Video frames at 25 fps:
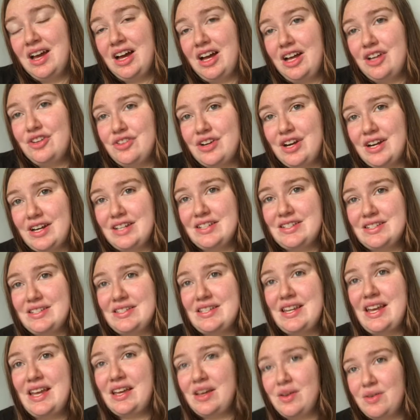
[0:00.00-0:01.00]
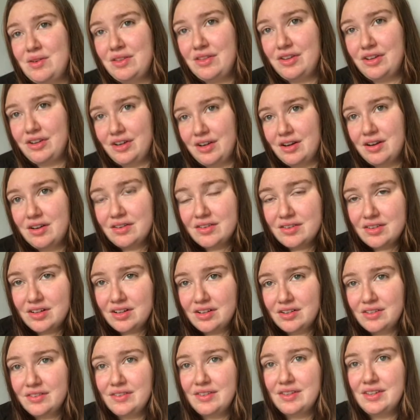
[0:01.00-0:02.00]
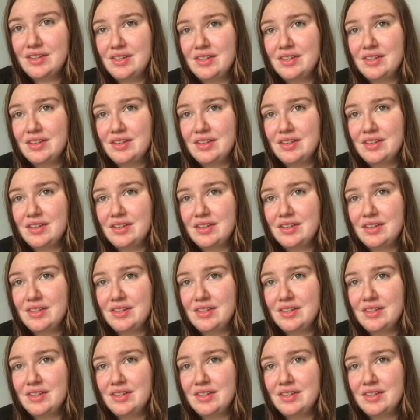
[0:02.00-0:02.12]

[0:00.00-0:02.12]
I try to just take it with a grain of salt.